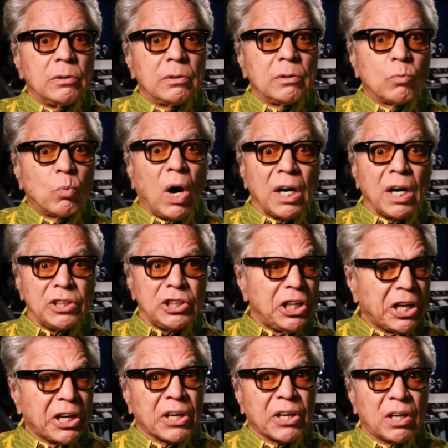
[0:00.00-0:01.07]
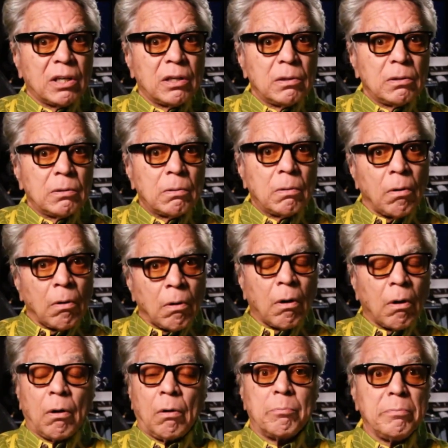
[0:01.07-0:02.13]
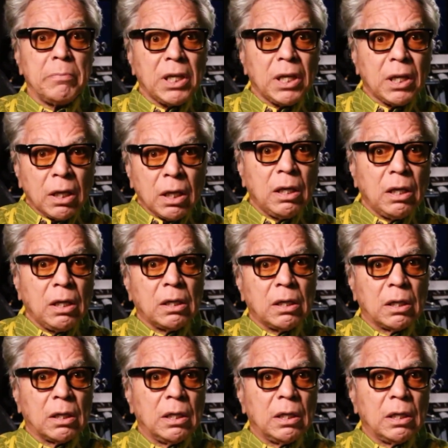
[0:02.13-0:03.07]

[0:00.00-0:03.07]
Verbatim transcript: One year? Oh, mean!